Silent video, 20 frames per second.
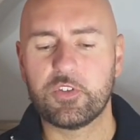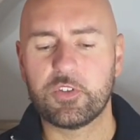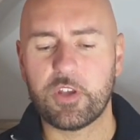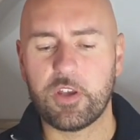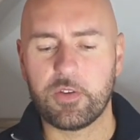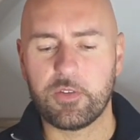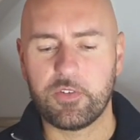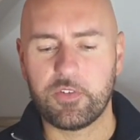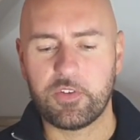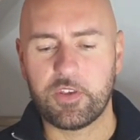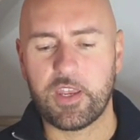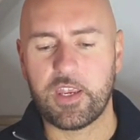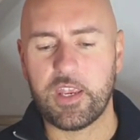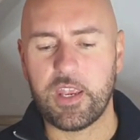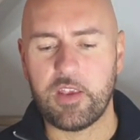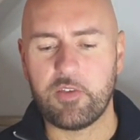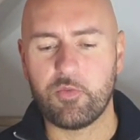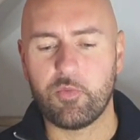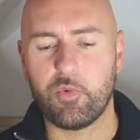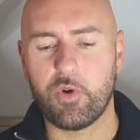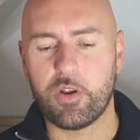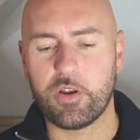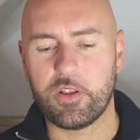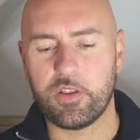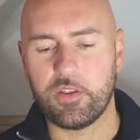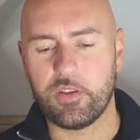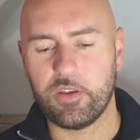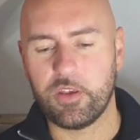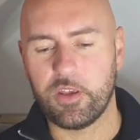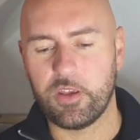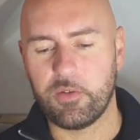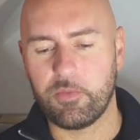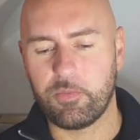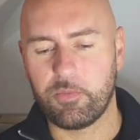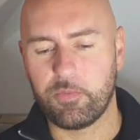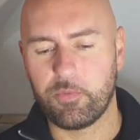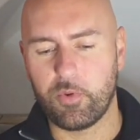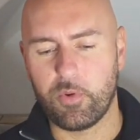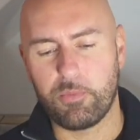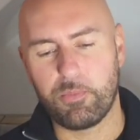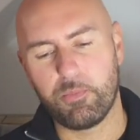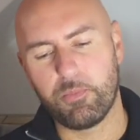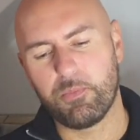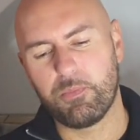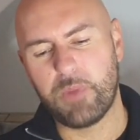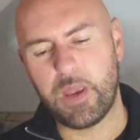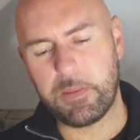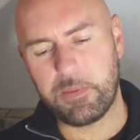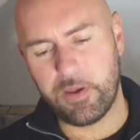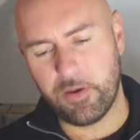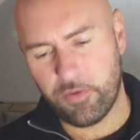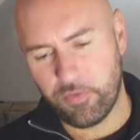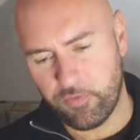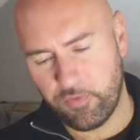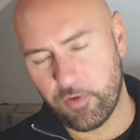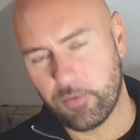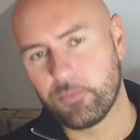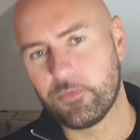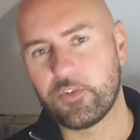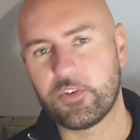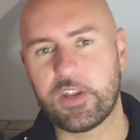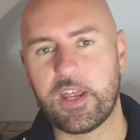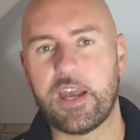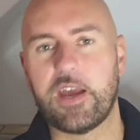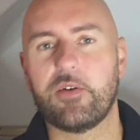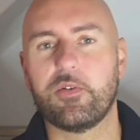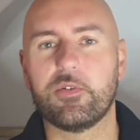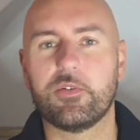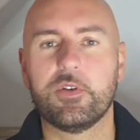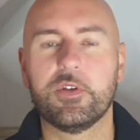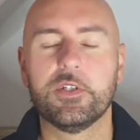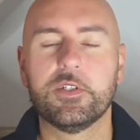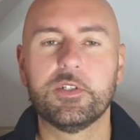I'd say is one of the, maybe a thumbs down,